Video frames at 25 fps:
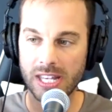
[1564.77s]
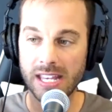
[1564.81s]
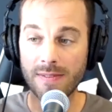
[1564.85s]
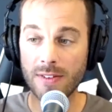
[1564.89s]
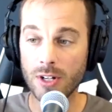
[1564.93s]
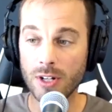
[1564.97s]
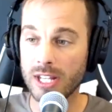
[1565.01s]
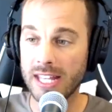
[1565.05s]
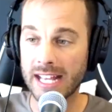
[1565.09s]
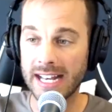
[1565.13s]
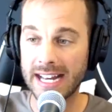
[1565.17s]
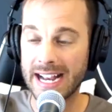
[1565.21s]

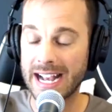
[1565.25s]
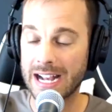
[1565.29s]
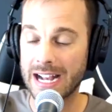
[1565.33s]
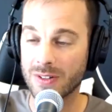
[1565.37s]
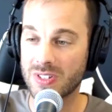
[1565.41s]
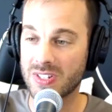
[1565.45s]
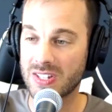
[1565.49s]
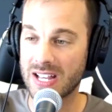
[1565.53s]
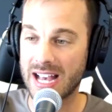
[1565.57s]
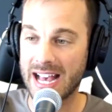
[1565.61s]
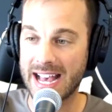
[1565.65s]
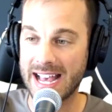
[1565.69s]
even getting
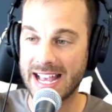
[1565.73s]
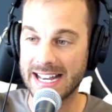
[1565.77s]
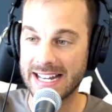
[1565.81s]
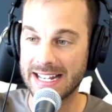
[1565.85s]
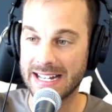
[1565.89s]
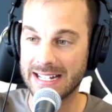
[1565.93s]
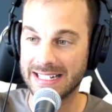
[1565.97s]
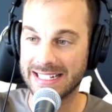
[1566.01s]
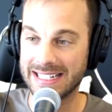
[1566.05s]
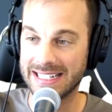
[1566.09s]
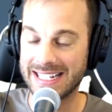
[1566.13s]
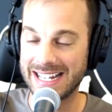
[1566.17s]
outside
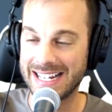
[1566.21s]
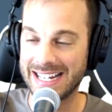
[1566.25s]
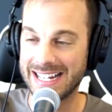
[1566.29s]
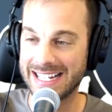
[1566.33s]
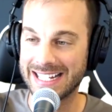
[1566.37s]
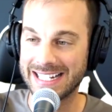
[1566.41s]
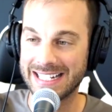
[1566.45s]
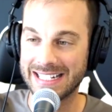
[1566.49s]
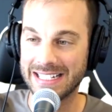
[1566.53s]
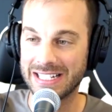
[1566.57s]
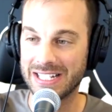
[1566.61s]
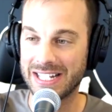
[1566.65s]
and getting
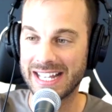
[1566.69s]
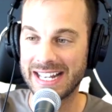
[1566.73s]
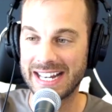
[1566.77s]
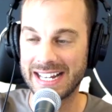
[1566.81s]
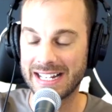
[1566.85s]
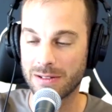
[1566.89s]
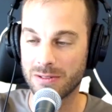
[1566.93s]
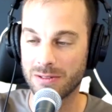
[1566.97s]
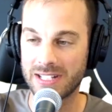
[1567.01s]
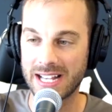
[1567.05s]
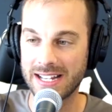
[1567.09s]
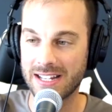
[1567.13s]
in,
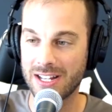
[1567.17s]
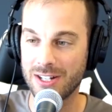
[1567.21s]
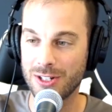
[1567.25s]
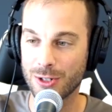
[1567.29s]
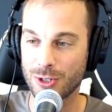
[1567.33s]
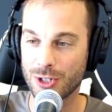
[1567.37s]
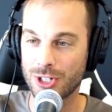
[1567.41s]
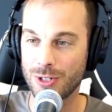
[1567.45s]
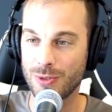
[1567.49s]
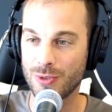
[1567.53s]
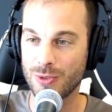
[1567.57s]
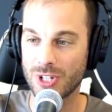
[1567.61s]
getting, taking your
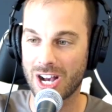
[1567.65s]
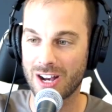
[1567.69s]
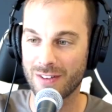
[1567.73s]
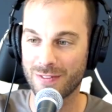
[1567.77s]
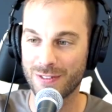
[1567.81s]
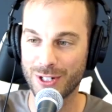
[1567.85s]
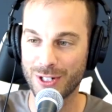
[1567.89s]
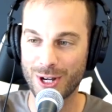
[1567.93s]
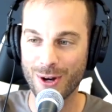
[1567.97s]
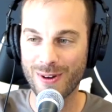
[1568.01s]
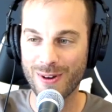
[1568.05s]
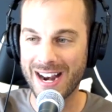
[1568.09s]
shoes off
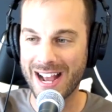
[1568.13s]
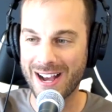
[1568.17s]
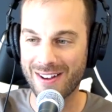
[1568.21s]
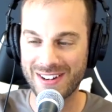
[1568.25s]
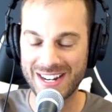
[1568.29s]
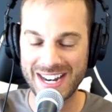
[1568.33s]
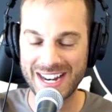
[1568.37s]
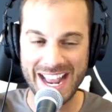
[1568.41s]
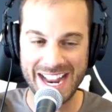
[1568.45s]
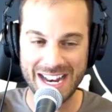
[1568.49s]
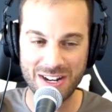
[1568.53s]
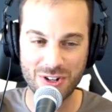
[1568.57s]
and going out
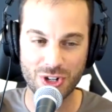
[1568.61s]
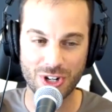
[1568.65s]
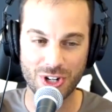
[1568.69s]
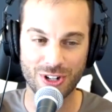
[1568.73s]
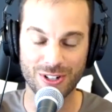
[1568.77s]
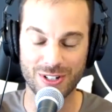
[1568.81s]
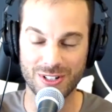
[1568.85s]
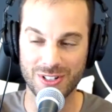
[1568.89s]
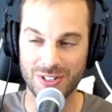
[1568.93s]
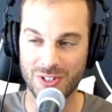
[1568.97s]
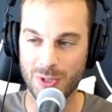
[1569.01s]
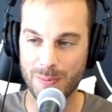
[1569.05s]
in nature
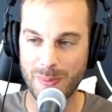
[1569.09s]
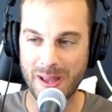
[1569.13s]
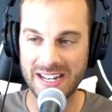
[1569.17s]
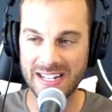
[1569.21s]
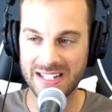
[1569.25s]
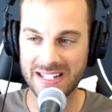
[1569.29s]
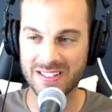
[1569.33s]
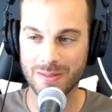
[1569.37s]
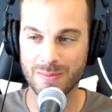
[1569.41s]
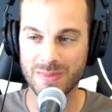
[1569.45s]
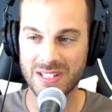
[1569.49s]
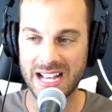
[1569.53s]
and
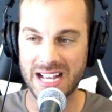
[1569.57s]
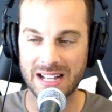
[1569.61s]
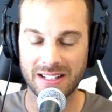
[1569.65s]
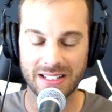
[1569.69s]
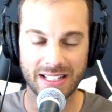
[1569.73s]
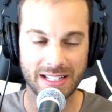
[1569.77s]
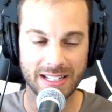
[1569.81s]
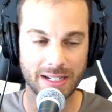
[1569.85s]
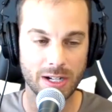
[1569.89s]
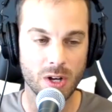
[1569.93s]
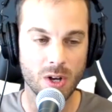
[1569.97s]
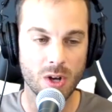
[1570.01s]
spending some time,
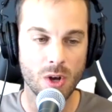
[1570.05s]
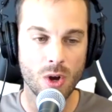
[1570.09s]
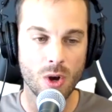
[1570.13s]
like